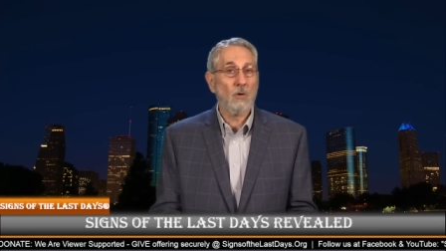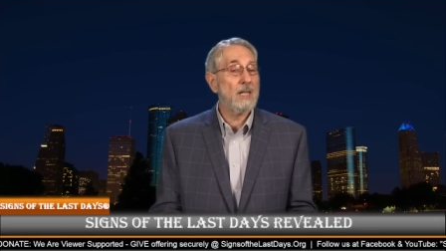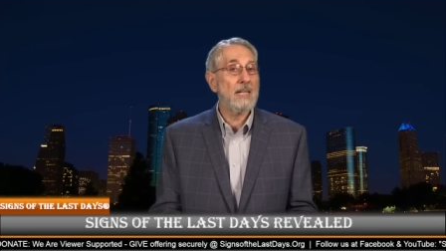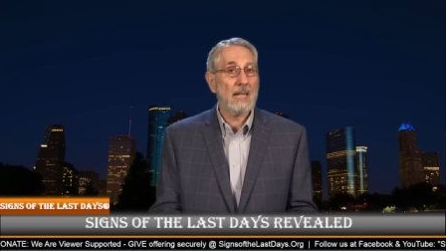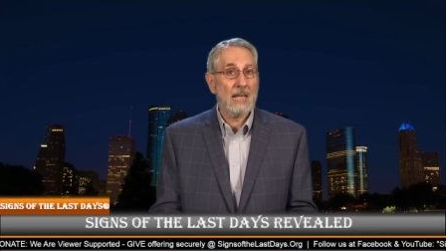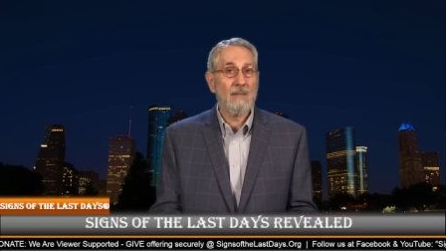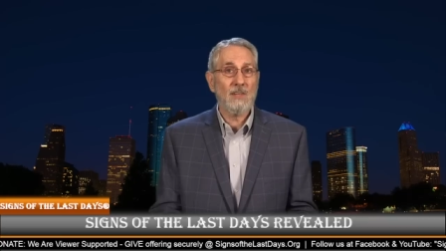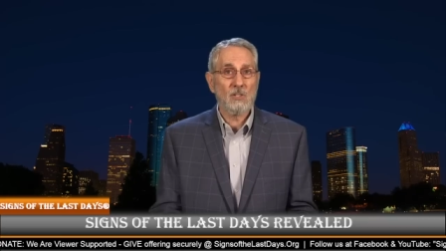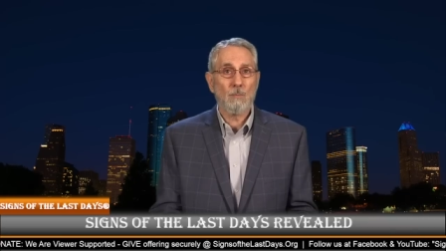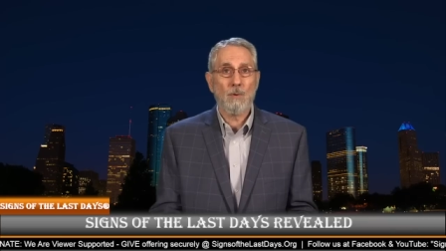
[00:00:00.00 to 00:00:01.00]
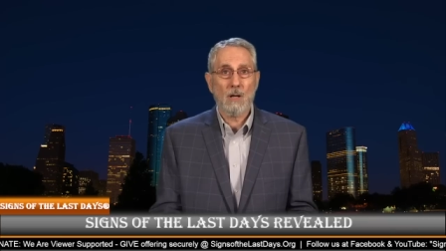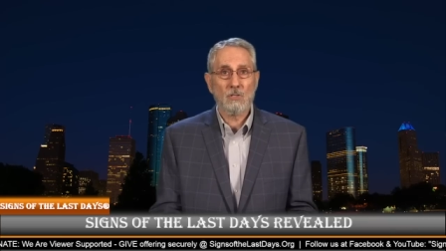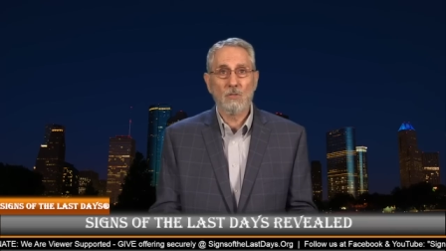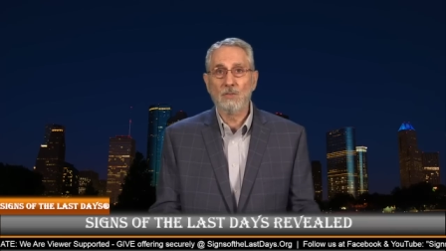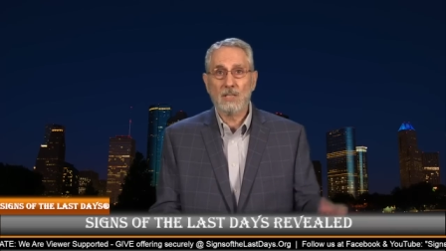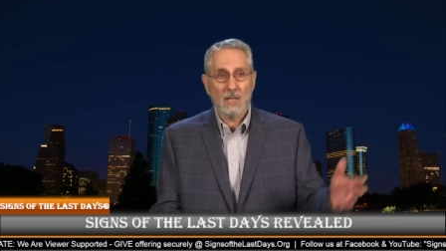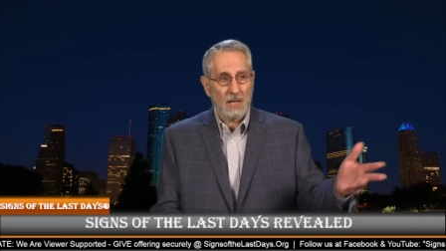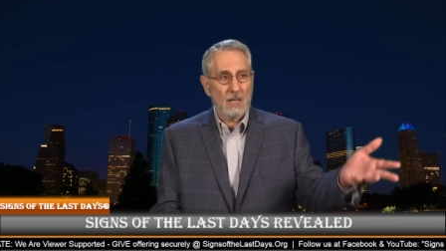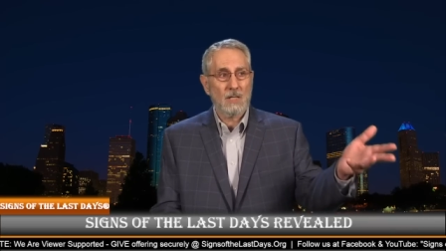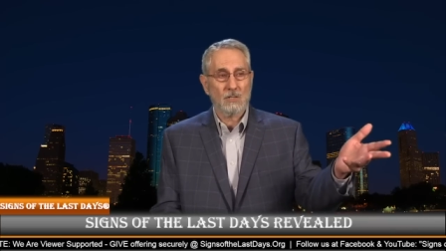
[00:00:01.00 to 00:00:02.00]
where he gave his apostle the
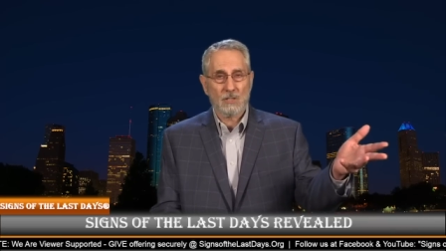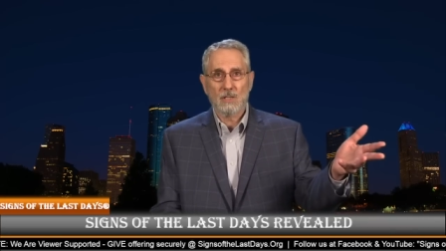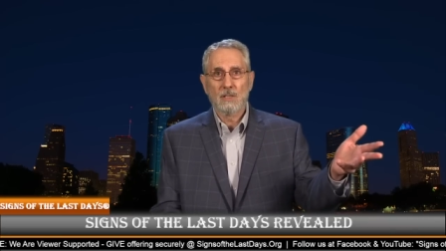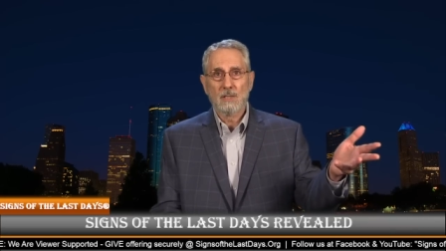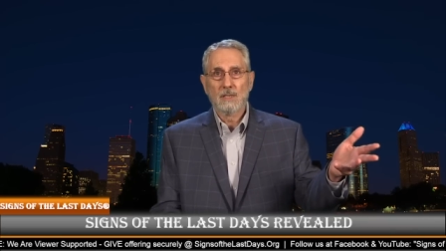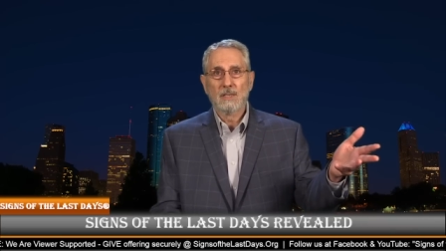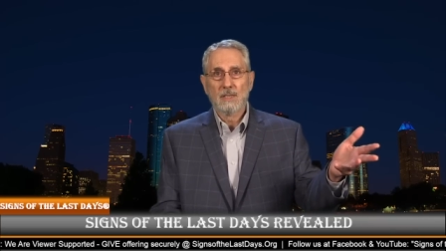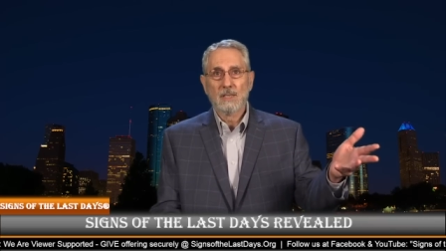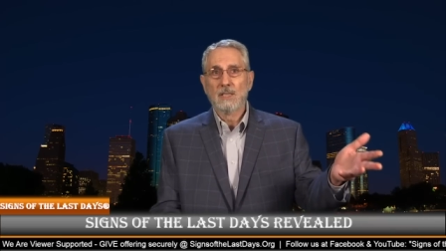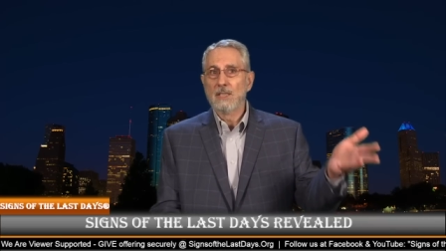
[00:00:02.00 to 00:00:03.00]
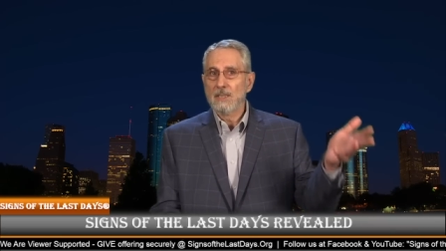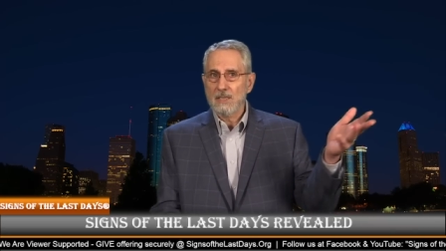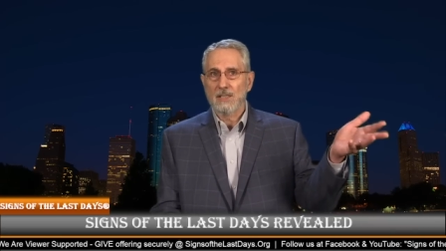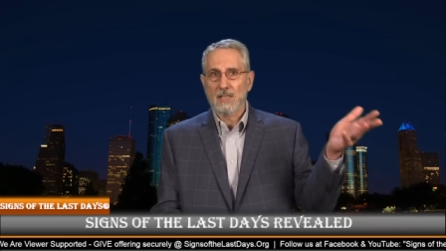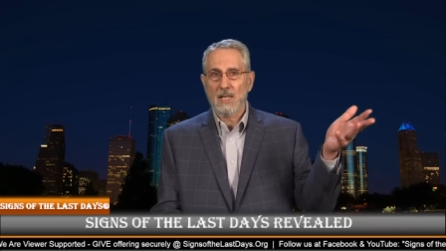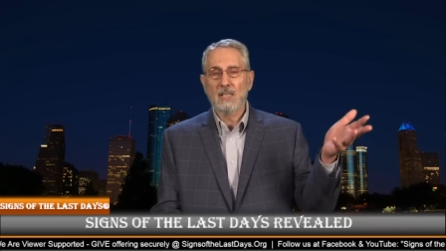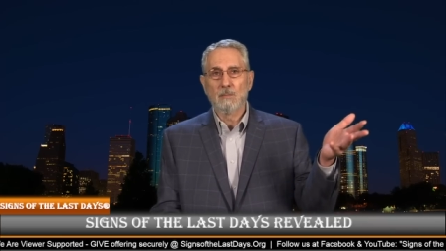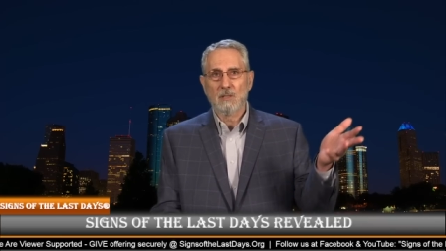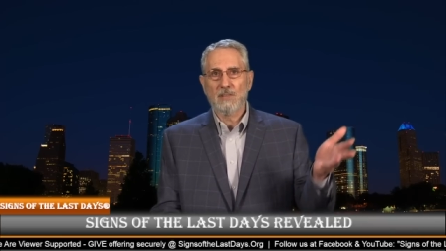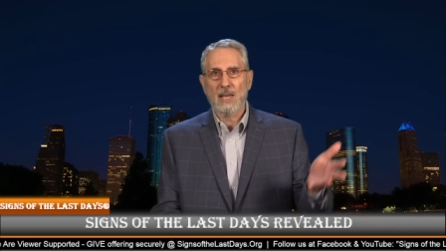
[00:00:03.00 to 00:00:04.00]
keys to the
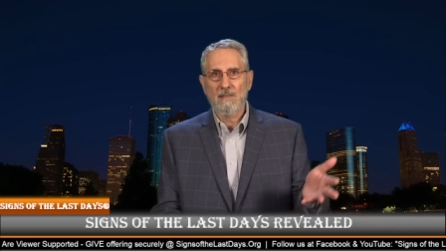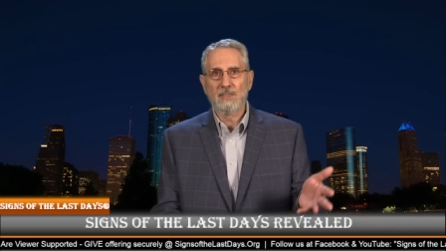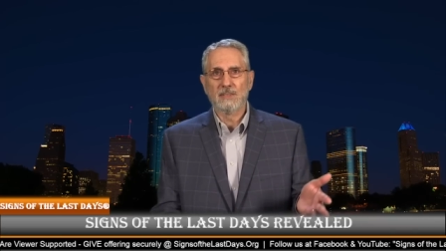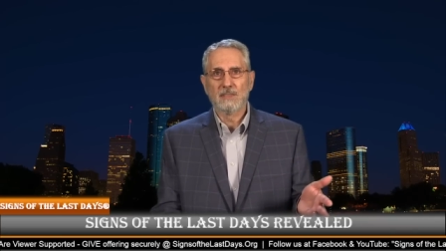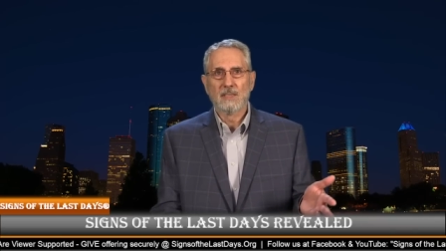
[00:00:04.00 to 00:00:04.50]
kingdom of heaven.